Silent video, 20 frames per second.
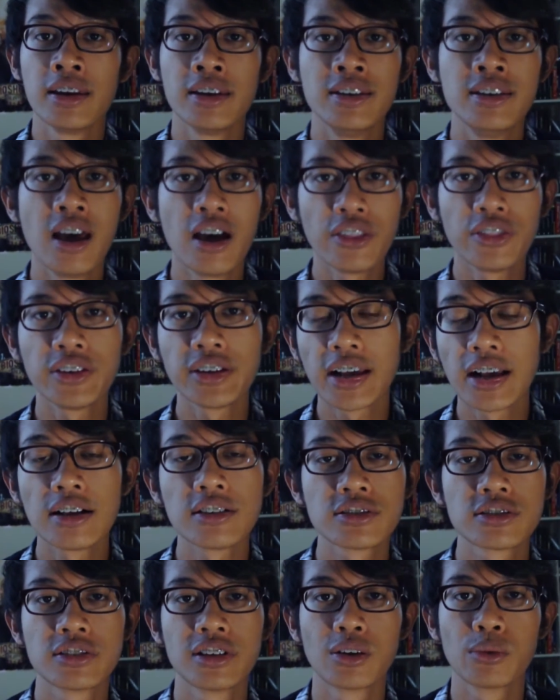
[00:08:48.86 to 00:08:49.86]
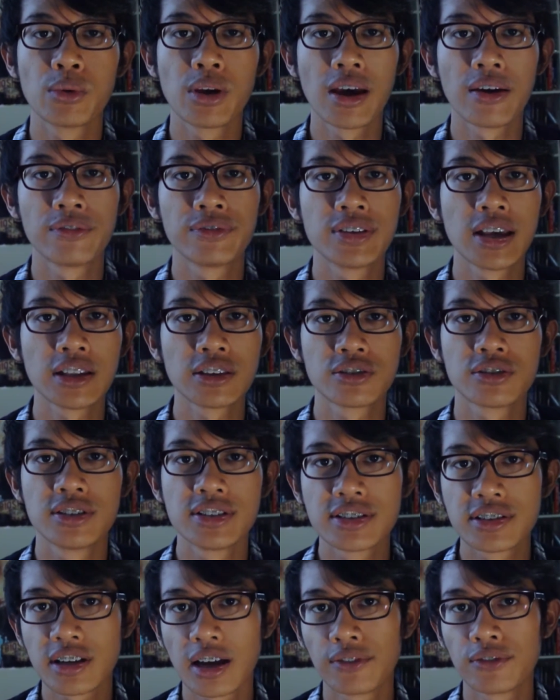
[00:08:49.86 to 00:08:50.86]
Nothing else that we have yet to
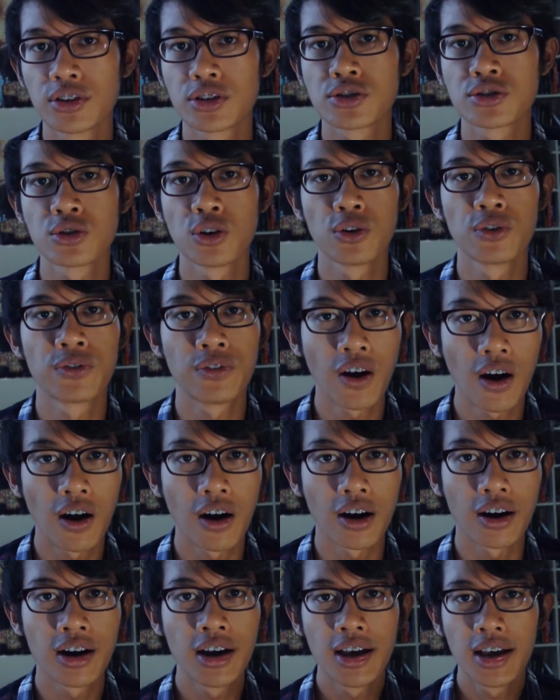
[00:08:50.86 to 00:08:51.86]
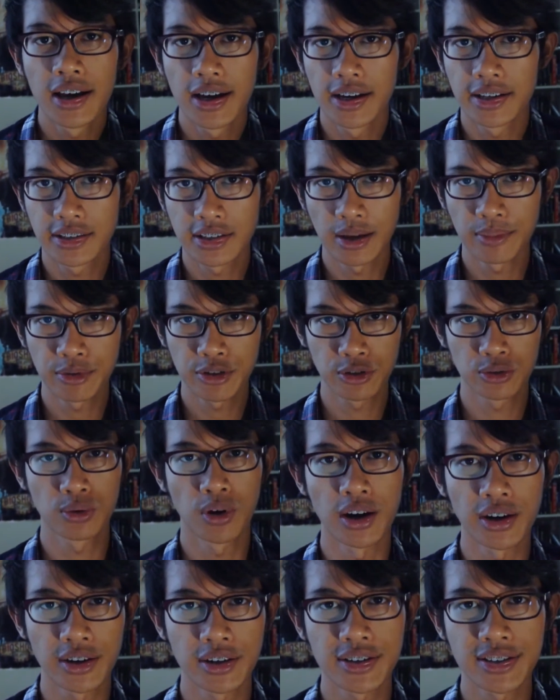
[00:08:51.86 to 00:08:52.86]
discover so far attempts to
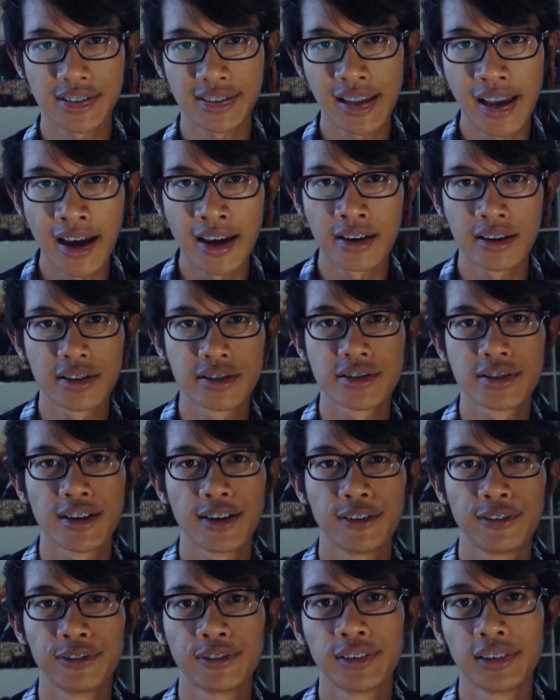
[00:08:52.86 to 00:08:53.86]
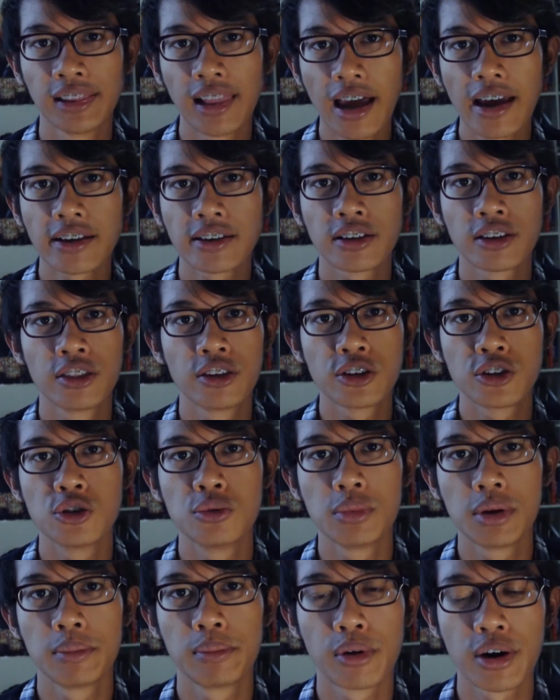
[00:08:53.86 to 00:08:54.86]
understand itself like the
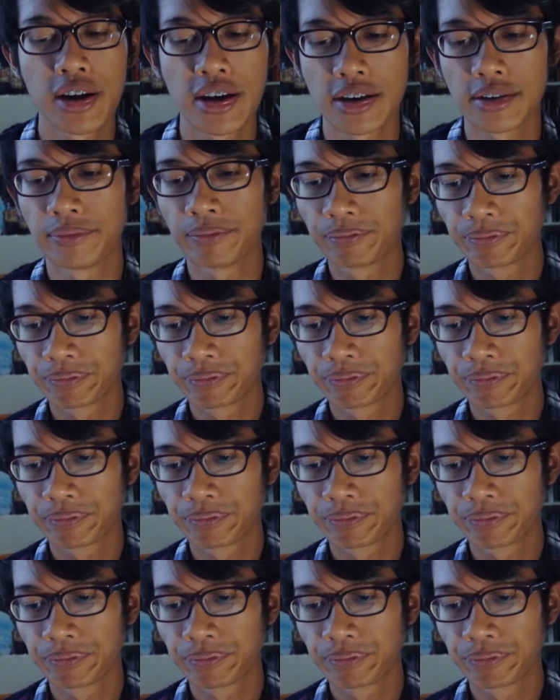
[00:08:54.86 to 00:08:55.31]
human brain.